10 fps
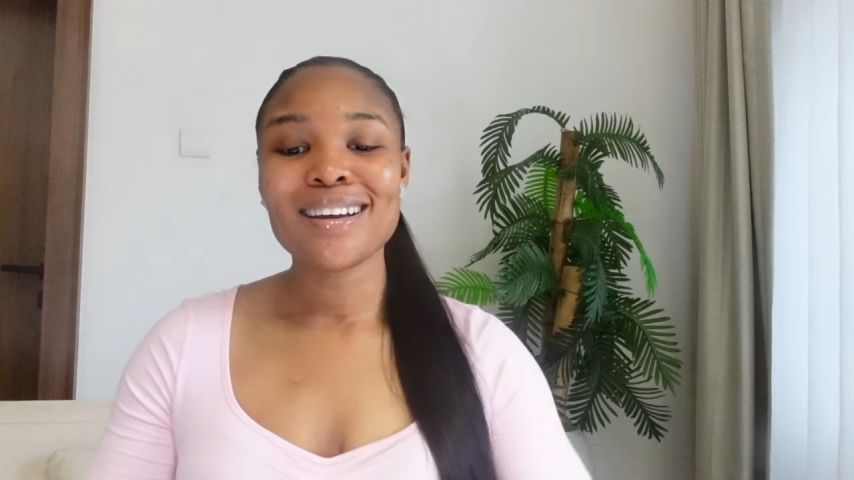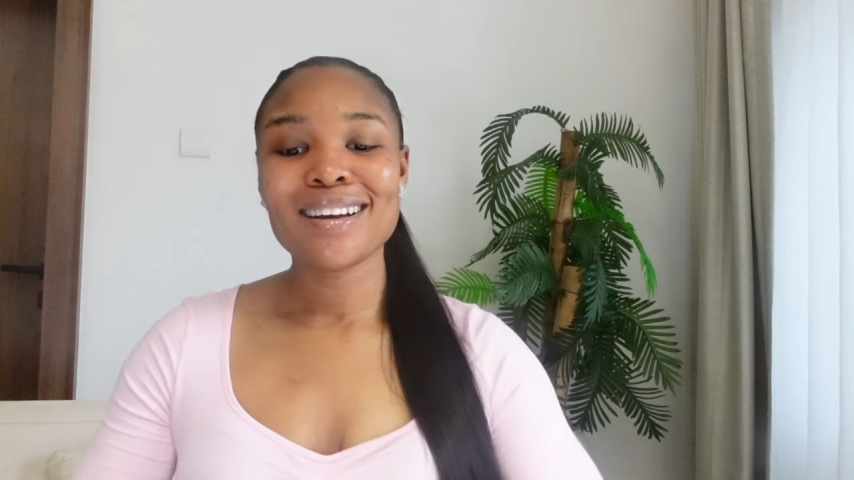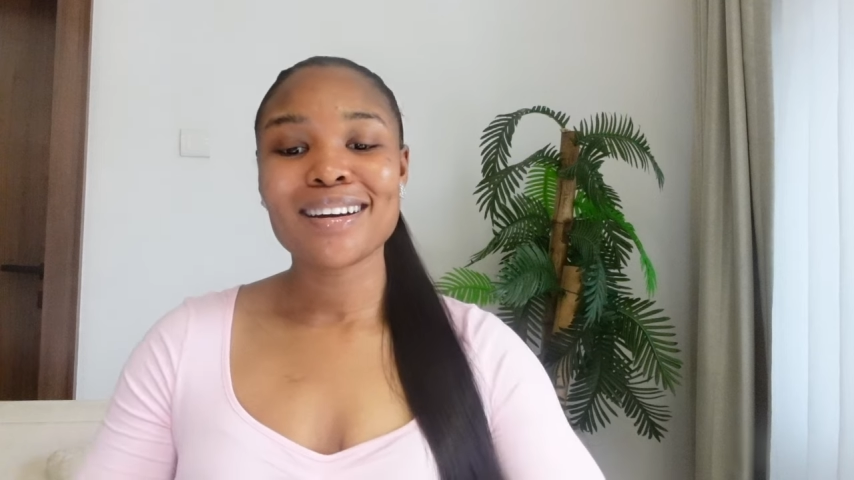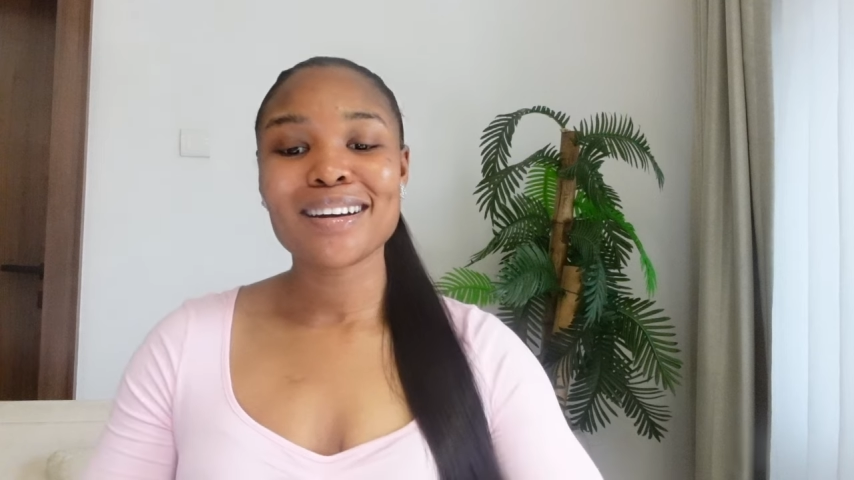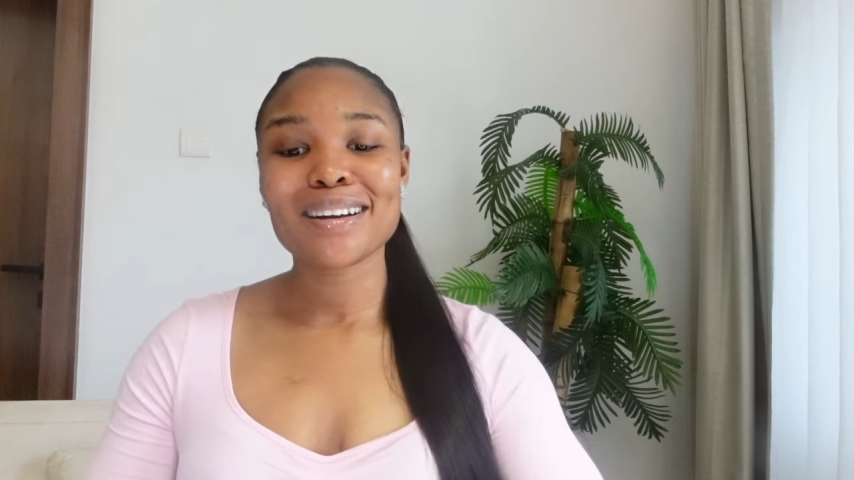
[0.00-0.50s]

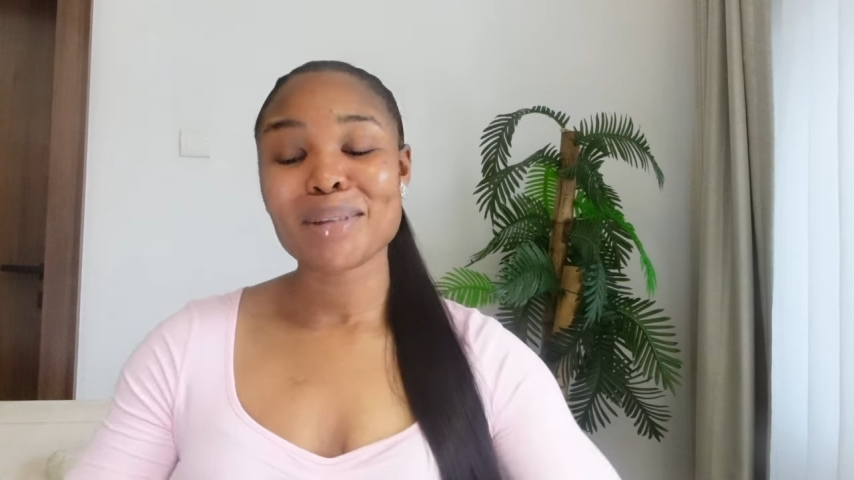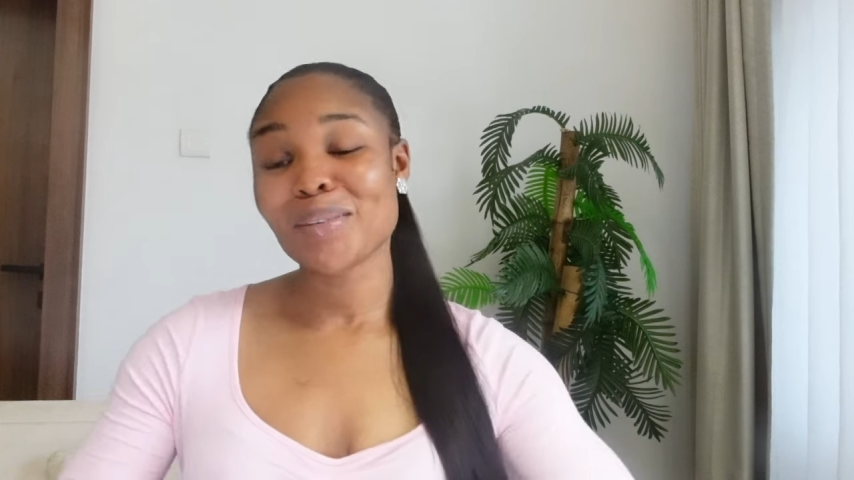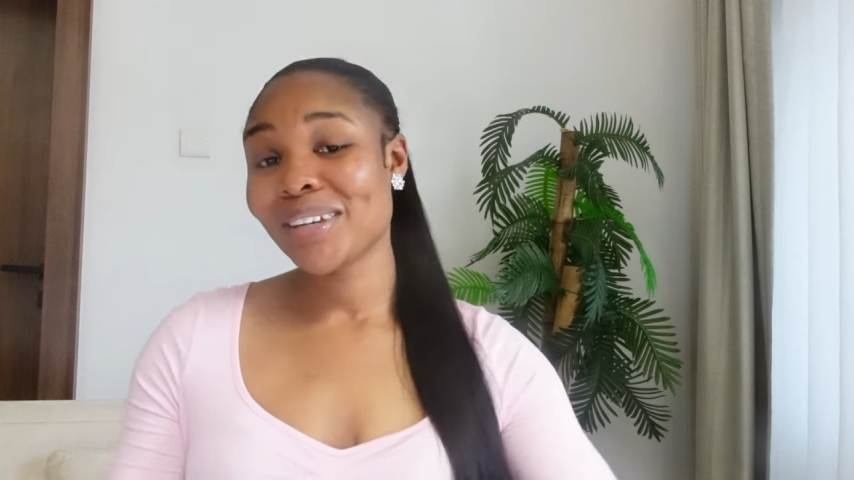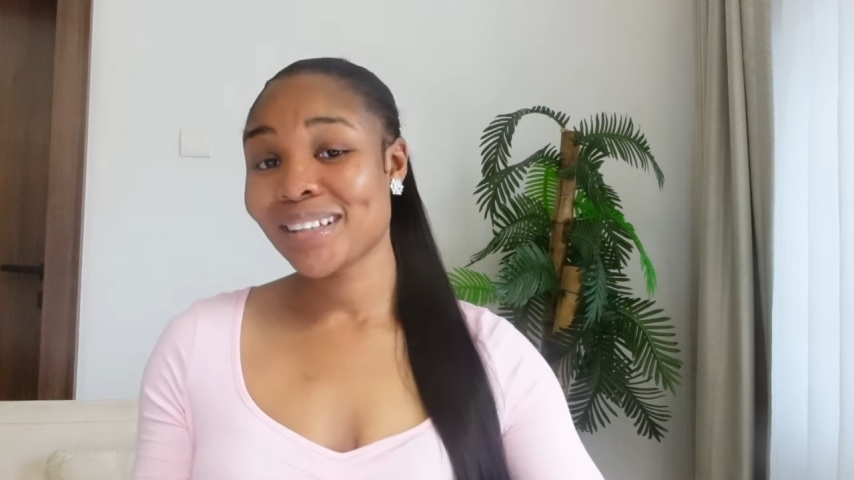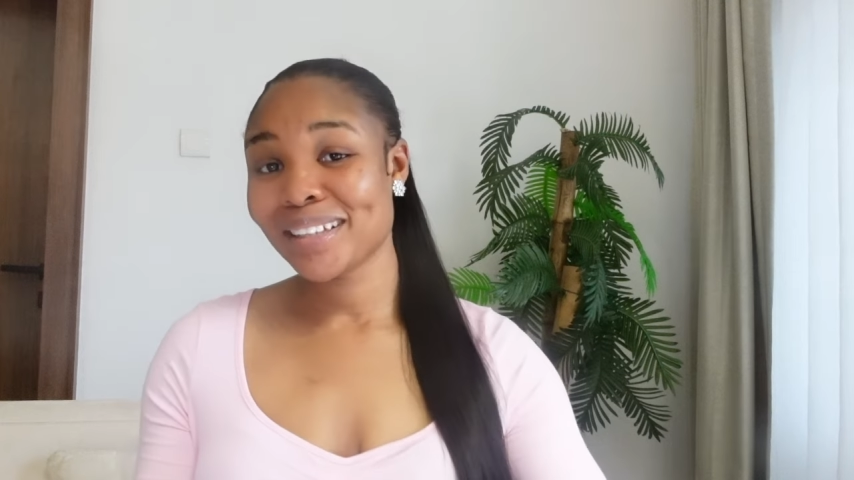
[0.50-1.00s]
uh, my
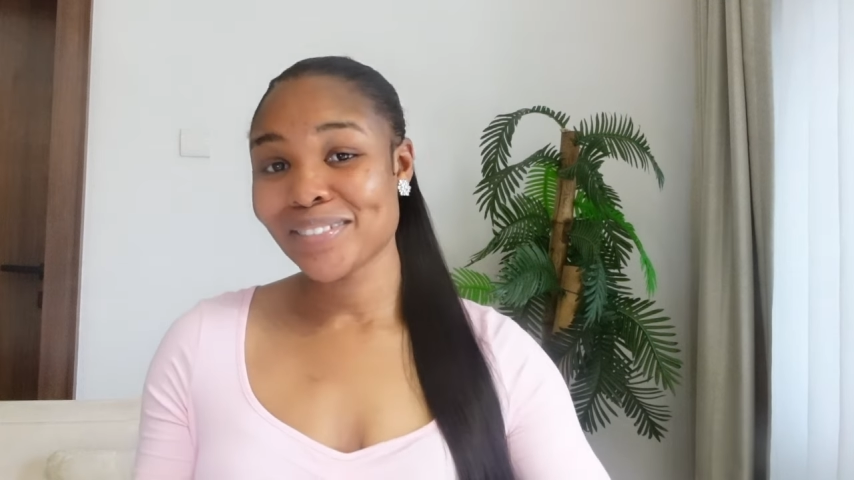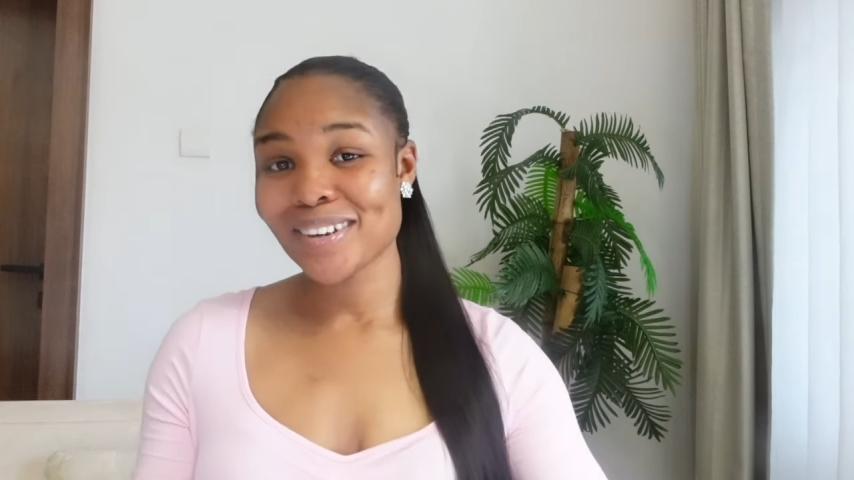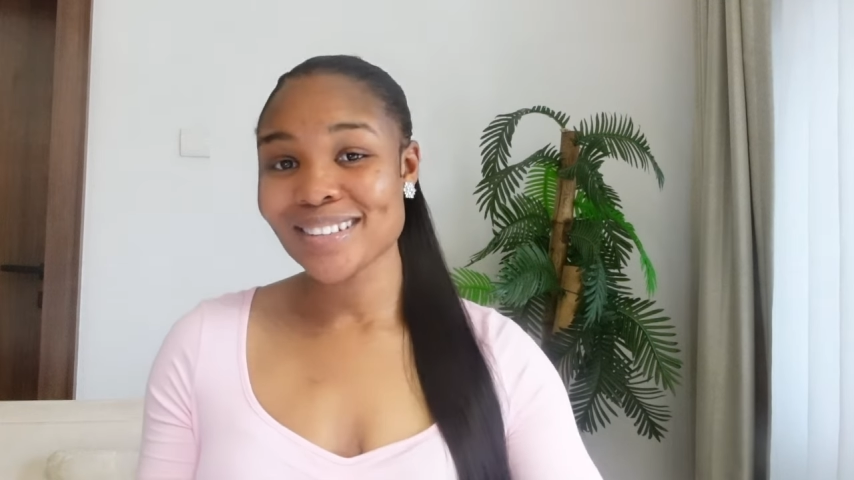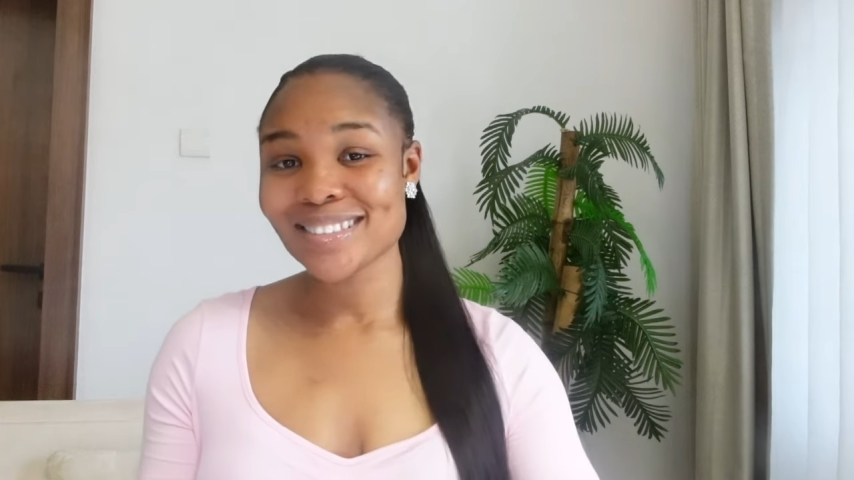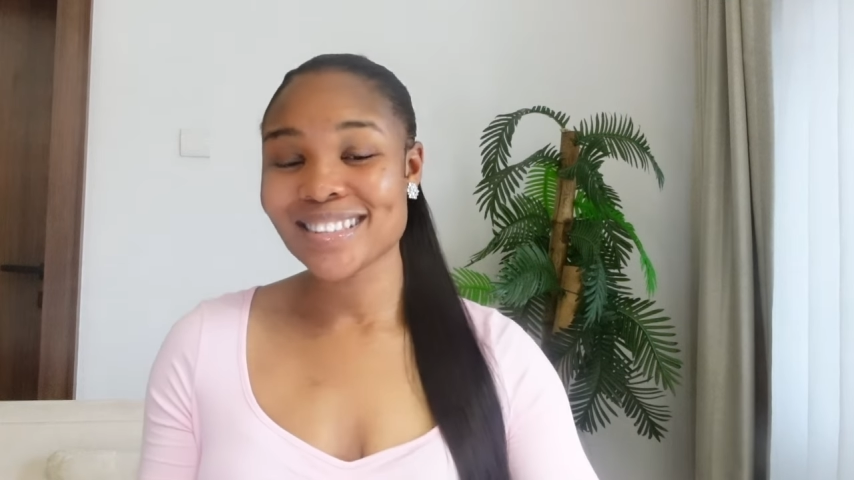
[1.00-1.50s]
weekly
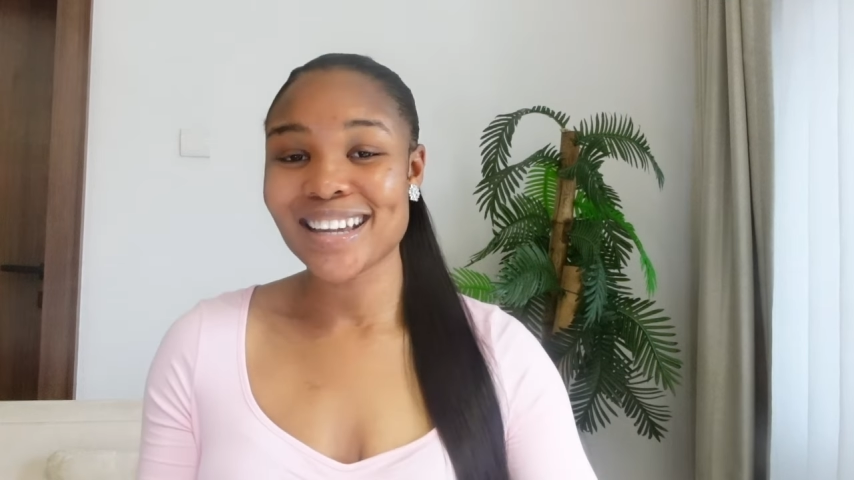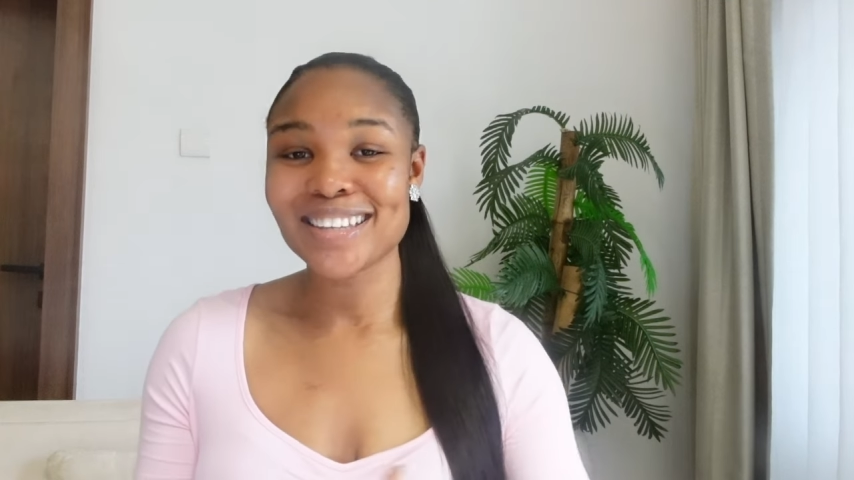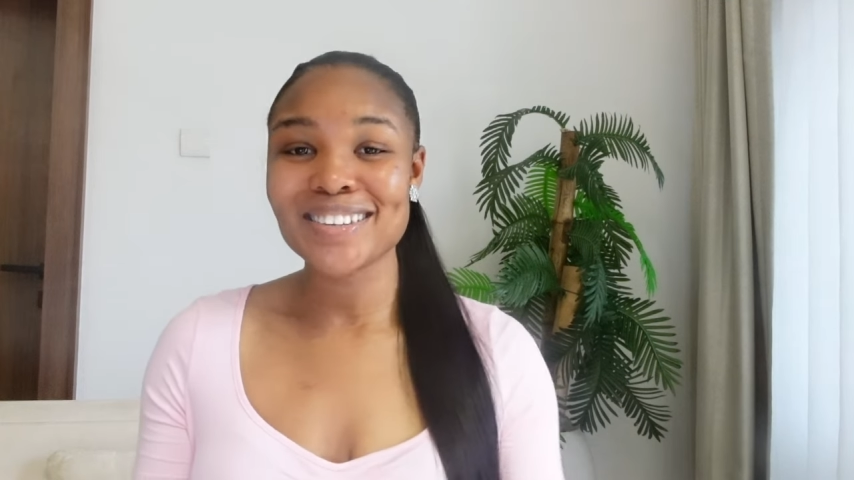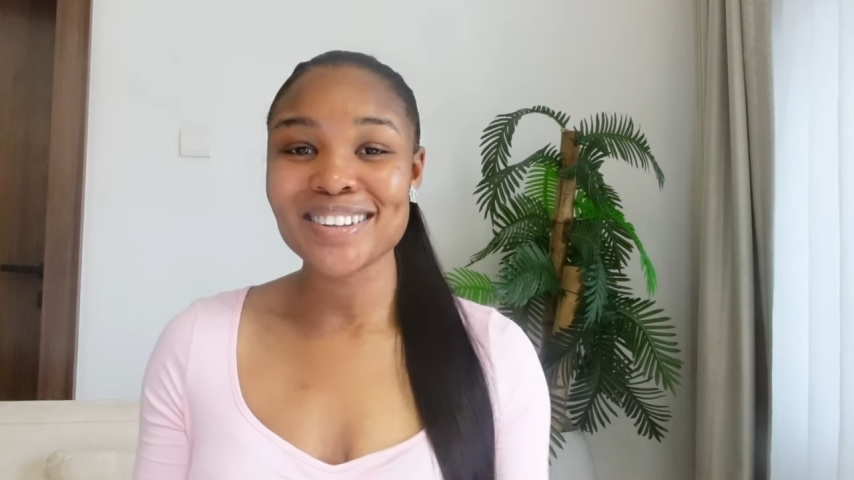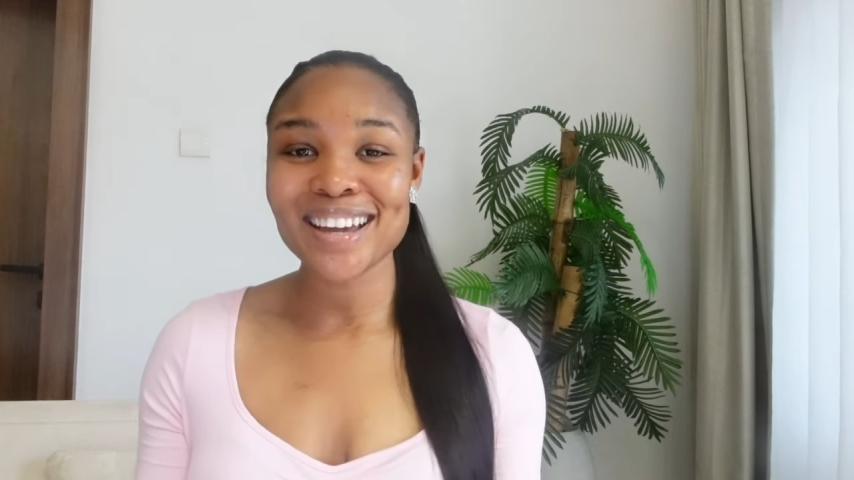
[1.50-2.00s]
vlogs that you